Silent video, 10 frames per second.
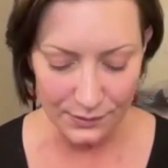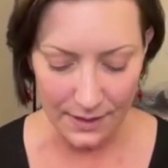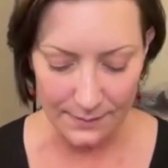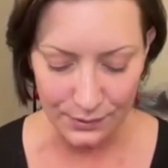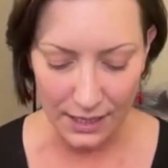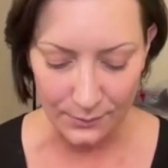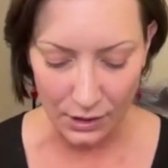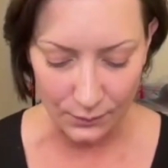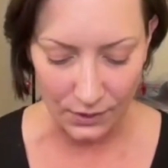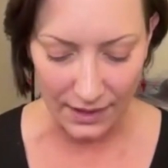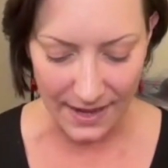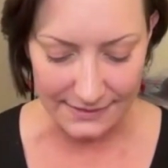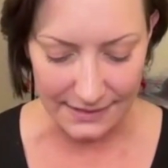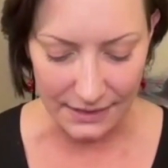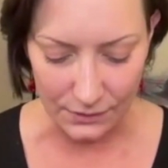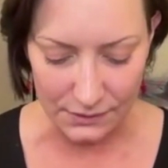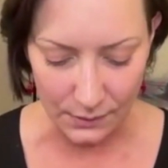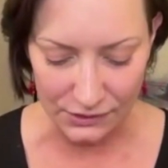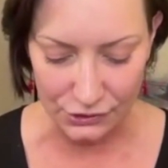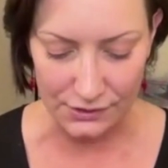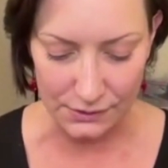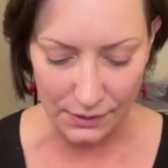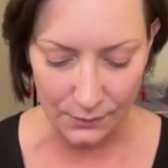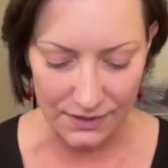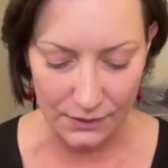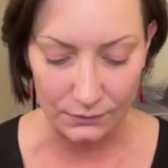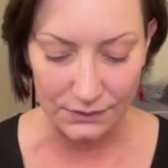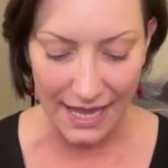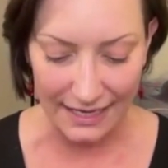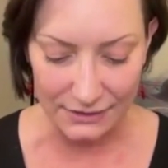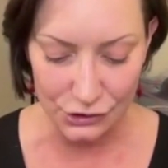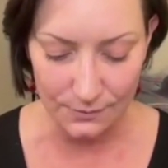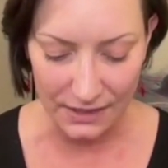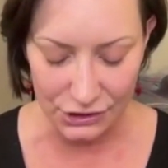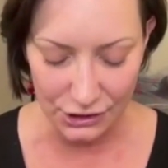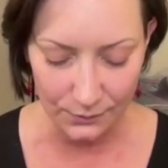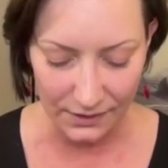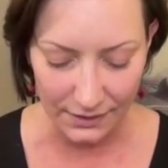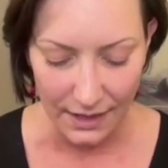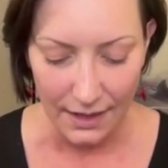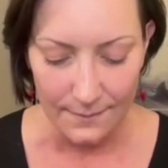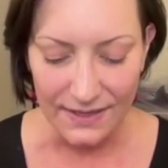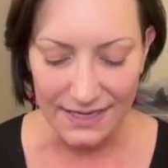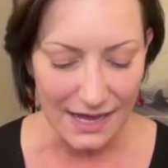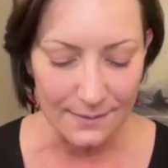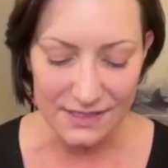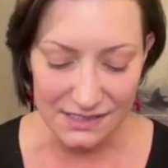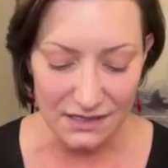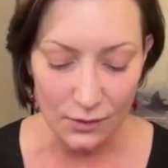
ahead and put my primer on while I'm asking you this question so that we don't lag too much here with, because I'm a